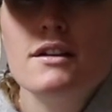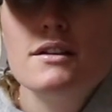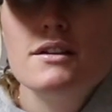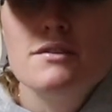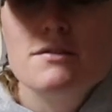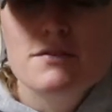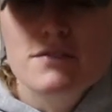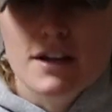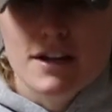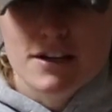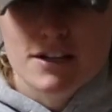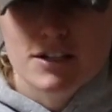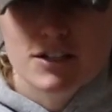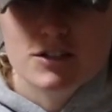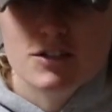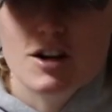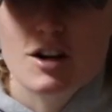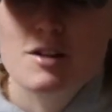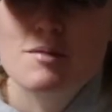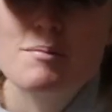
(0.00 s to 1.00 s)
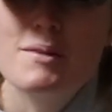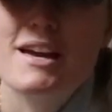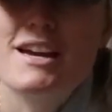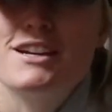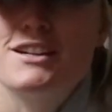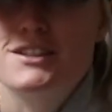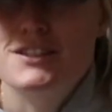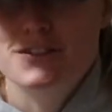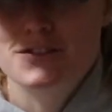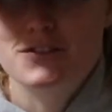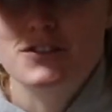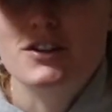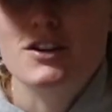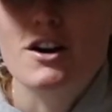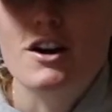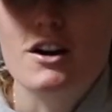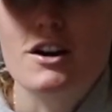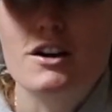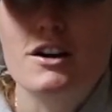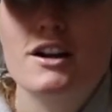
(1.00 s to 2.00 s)
base for
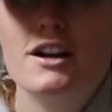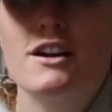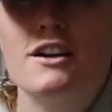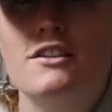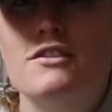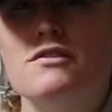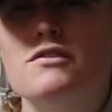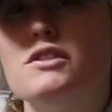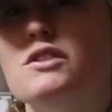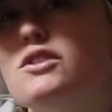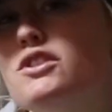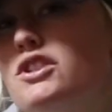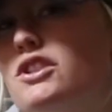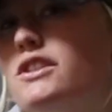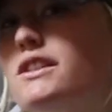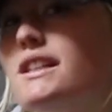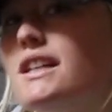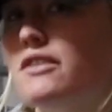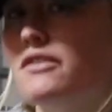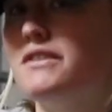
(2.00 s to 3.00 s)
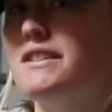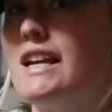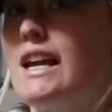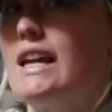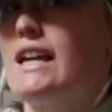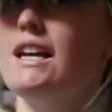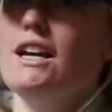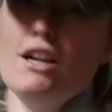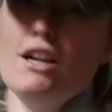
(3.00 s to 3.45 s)
our future lifting